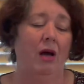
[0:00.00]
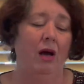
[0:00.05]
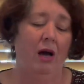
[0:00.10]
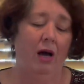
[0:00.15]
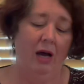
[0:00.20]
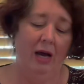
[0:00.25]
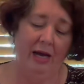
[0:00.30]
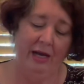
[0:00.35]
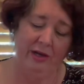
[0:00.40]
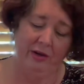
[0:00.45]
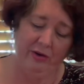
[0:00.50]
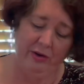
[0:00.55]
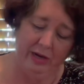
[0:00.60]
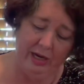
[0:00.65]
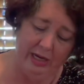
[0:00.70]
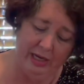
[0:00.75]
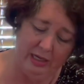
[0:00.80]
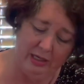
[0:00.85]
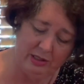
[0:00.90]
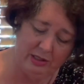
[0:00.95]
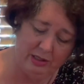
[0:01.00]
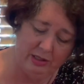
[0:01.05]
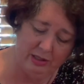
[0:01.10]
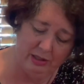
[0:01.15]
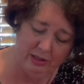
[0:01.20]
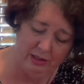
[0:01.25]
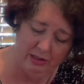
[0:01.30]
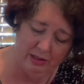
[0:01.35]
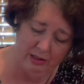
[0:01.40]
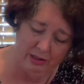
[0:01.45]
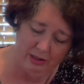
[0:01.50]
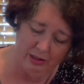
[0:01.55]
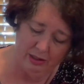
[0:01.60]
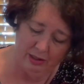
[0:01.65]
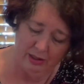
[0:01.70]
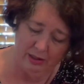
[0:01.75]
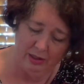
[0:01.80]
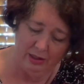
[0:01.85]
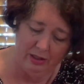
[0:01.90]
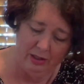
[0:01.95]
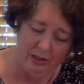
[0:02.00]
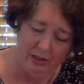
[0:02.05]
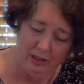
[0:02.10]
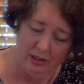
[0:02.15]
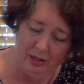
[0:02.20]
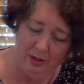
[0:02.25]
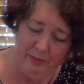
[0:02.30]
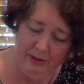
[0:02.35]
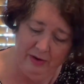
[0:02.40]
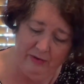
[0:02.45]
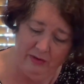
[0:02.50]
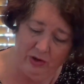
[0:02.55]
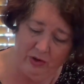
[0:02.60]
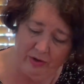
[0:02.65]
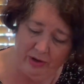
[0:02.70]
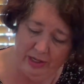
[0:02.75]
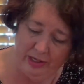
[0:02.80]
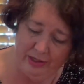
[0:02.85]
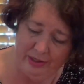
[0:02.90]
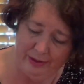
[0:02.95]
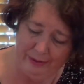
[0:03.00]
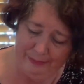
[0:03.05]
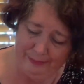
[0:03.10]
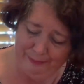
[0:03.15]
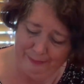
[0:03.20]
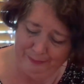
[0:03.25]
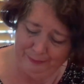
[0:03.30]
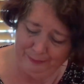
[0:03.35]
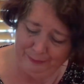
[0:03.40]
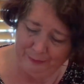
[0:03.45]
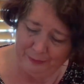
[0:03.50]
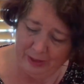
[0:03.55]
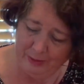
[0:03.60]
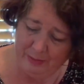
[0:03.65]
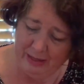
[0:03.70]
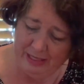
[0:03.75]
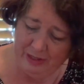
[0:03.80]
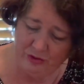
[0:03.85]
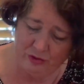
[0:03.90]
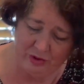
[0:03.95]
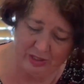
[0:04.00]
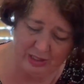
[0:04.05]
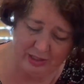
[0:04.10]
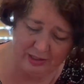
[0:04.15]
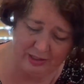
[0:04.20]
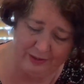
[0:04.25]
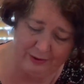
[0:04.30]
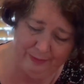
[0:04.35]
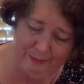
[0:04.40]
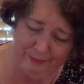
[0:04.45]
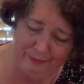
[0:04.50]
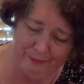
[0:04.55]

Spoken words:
I create a bit of a grid, a matrix,